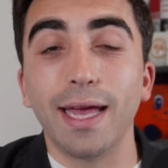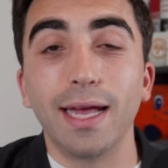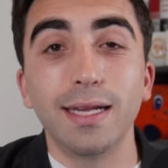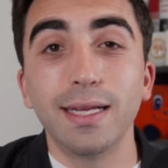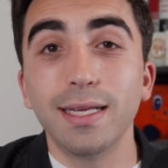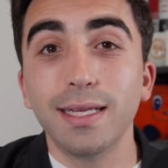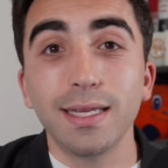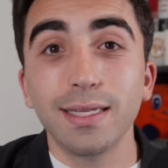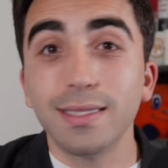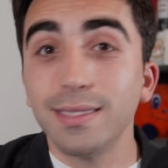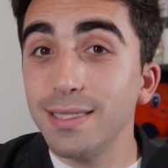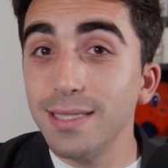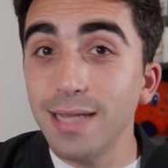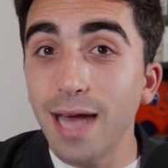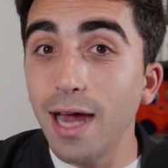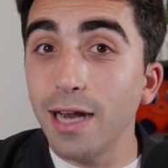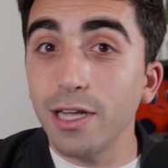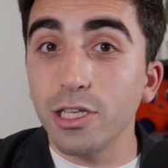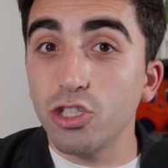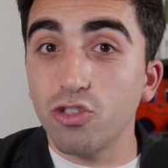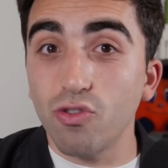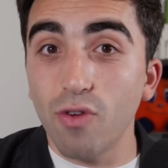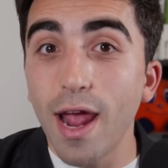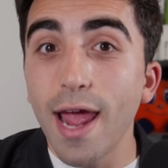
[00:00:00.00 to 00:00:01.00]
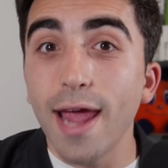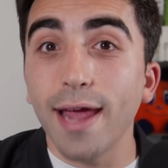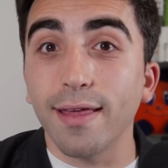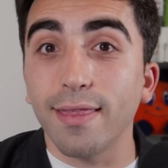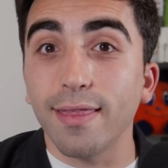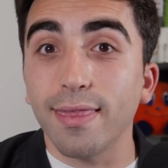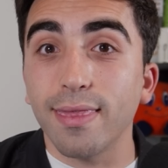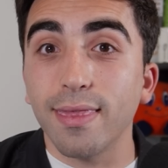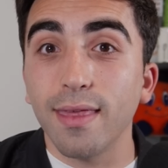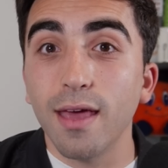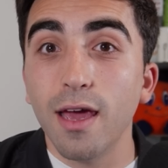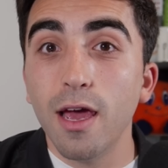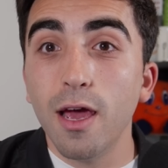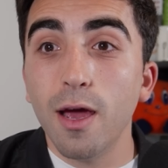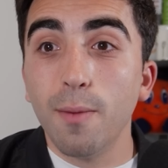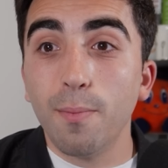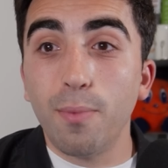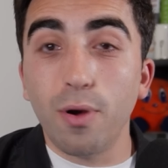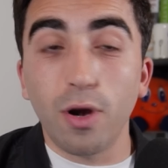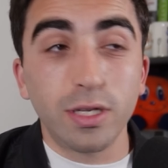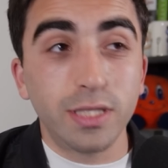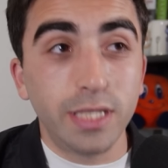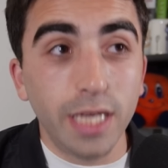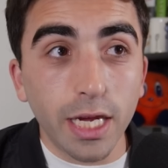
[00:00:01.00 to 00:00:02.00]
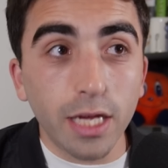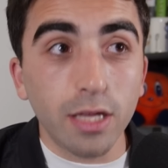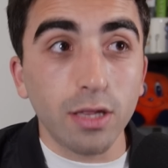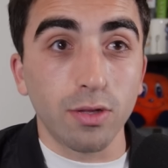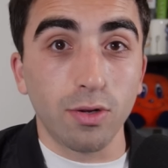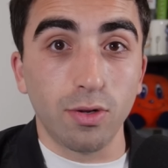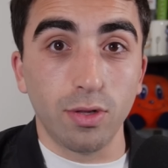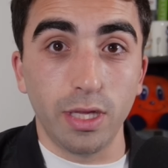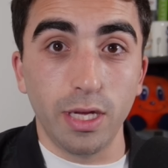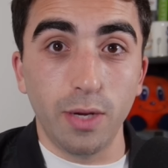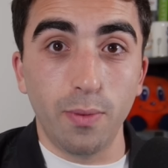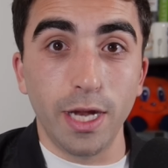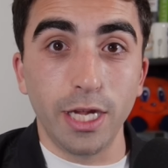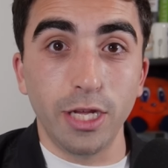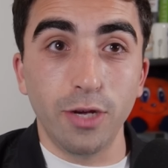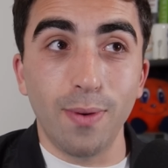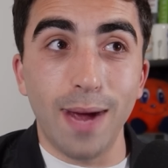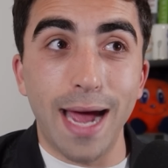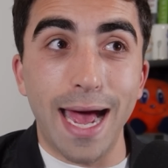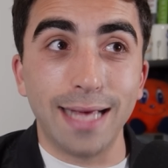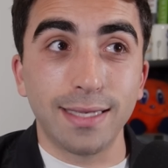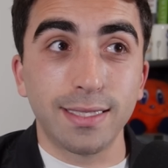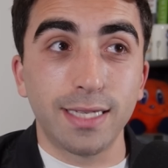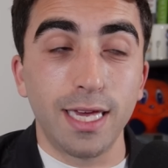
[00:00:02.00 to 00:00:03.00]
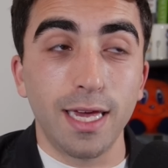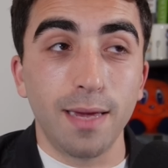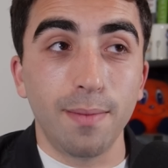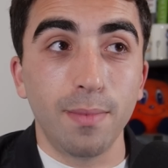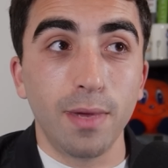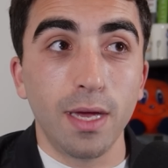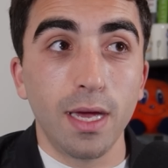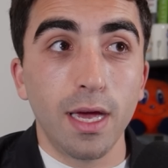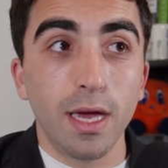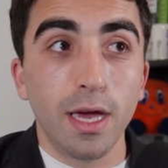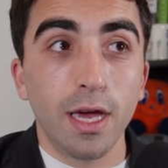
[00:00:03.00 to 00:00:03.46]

It's not a strength, particularly when you ask him